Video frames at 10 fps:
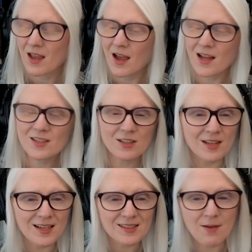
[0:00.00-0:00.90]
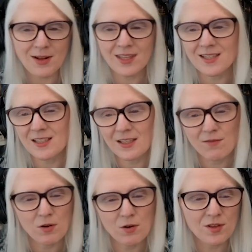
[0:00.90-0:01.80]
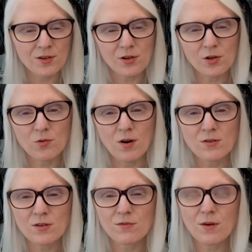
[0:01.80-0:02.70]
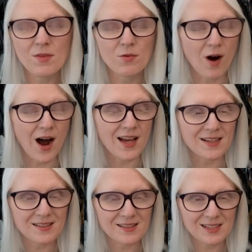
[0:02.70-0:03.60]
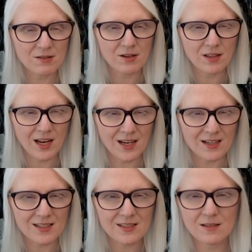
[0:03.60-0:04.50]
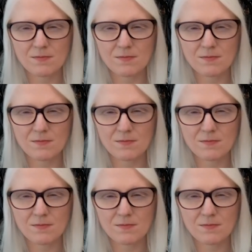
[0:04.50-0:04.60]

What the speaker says: Until next time, I'd like to leave you with a little quote from the wise Darryl Lenox.